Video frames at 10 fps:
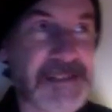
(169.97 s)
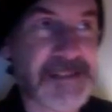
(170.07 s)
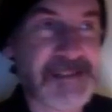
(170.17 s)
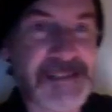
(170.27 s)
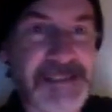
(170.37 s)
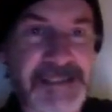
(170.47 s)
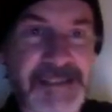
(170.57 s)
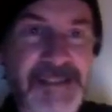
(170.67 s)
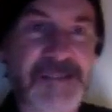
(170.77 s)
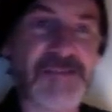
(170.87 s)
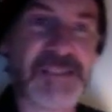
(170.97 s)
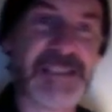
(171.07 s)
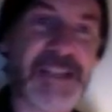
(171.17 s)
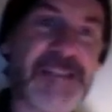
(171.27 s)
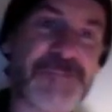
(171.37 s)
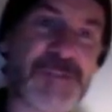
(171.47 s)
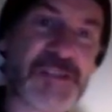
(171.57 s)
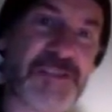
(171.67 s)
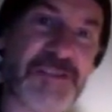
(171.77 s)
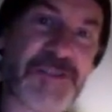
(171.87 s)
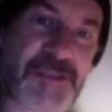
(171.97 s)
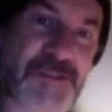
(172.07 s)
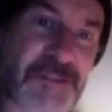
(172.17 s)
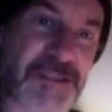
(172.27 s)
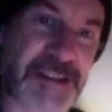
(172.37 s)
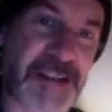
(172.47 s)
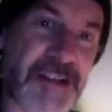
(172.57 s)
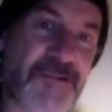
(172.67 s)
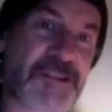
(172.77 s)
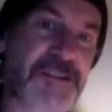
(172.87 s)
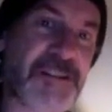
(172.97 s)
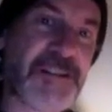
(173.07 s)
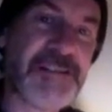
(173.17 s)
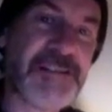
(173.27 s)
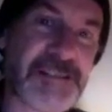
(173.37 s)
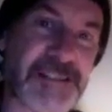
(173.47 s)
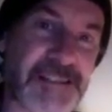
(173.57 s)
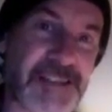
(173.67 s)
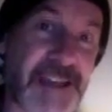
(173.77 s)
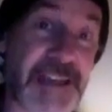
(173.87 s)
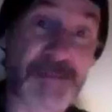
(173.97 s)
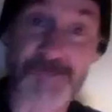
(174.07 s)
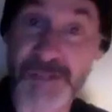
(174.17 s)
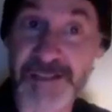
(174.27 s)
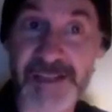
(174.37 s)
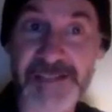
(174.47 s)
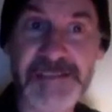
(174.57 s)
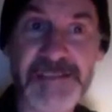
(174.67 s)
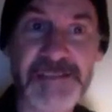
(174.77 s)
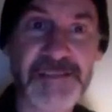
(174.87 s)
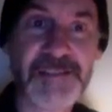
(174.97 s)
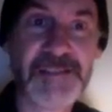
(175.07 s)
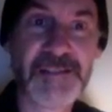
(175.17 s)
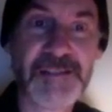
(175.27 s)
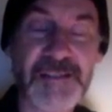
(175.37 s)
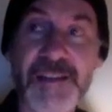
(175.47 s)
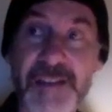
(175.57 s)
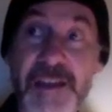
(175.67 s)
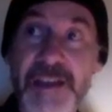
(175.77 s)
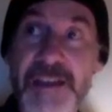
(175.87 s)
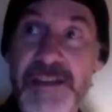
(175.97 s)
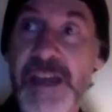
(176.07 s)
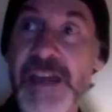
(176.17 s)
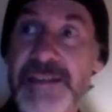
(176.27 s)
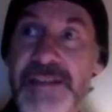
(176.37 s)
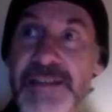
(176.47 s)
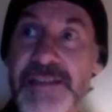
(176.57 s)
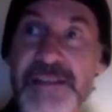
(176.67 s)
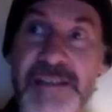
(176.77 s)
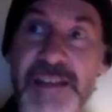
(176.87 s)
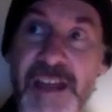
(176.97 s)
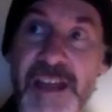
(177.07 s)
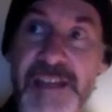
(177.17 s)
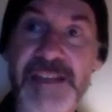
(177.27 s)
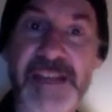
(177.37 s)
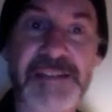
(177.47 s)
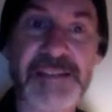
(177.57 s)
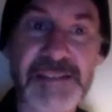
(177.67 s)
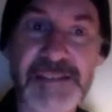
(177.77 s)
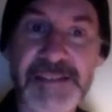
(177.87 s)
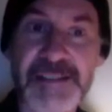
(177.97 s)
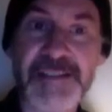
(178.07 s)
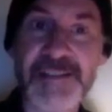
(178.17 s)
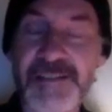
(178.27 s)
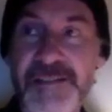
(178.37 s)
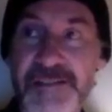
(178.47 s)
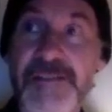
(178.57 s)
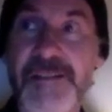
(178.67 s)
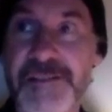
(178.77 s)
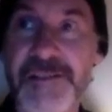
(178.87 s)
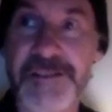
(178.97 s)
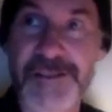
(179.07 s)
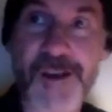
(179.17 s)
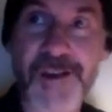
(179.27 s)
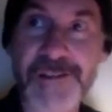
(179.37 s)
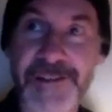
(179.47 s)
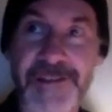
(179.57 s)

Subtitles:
"Oh, it's a lonely life, but you're used to it now, aren't you?" asked McDunn. "Yes," I said. "You're a good talker,